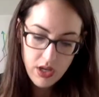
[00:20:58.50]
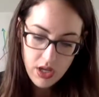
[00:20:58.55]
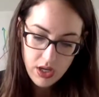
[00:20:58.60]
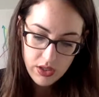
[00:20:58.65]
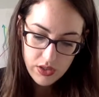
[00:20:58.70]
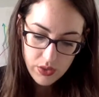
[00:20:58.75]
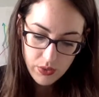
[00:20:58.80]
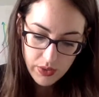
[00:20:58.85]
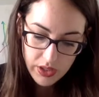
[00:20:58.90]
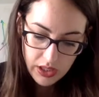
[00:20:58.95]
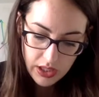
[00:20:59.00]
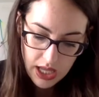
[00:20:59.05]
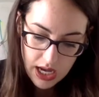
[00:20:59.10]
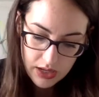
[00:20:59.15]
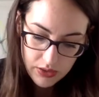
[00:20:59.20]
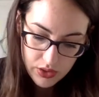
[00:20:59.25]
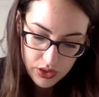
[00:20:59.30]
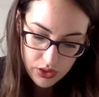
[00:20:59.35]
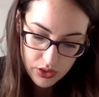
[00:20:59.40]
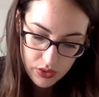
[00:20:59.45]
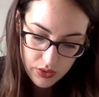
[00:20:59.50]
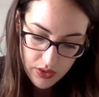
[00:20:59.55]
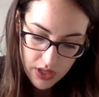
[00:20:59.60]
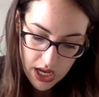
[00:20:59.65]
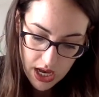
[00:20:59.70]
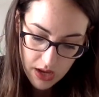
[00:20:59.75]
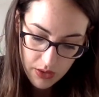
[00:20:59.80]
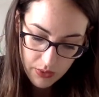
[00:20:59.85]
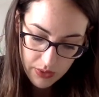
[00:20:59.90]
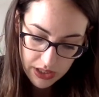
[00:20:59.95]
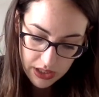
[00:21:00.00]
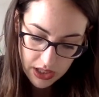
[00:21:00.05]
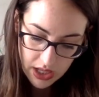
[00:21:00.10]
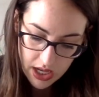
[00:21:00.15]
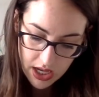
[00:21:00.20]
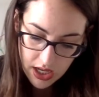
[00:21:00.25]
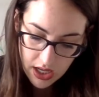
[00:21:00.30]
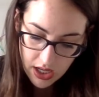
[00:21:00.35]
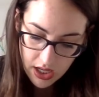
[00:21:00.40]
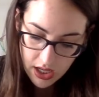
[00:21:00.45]
so we're allowed to do that. We
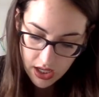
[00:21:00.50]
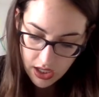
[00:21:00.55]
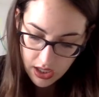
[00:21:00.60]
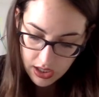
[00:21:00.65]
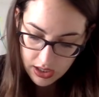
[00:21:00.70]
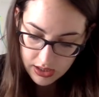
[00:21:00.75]
like it.